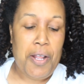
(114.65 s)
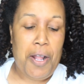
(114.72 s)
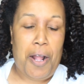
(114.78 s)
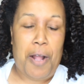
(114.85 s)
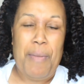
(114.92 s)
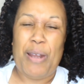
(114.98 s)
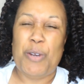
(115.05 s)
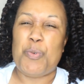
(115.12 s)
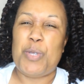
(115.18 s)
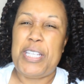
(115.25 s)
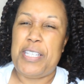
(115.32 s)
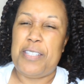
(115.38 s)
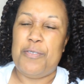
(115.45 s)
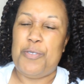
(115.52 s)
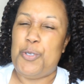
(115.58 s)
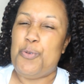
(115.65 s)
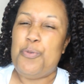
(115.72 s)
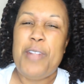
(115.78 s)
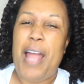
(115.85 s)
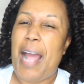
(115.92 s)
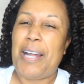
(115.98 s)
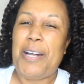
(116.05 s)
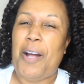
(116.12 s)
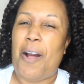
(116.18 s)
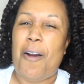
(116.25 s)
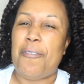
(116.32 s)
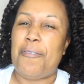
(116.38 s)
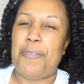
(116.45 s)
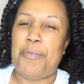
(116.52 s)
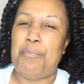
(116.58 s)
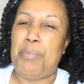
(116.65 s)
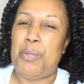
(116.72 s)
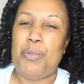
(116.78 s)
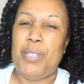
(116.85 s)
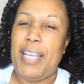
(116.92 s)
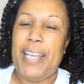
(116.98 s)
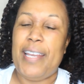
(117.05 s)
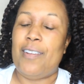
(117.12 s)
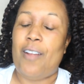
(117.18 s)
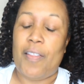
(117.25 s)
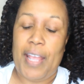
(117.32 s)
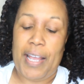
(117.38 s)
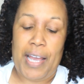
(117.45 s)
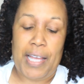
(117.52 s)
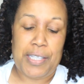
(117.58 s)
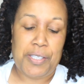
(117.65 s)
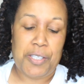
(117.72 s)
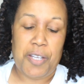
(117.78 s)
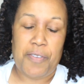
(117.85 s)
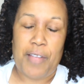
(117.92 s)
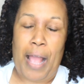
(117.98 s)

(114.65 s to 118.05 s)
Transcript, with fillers: um, I don't really do knockoff and bootleg and all that kind of stuff.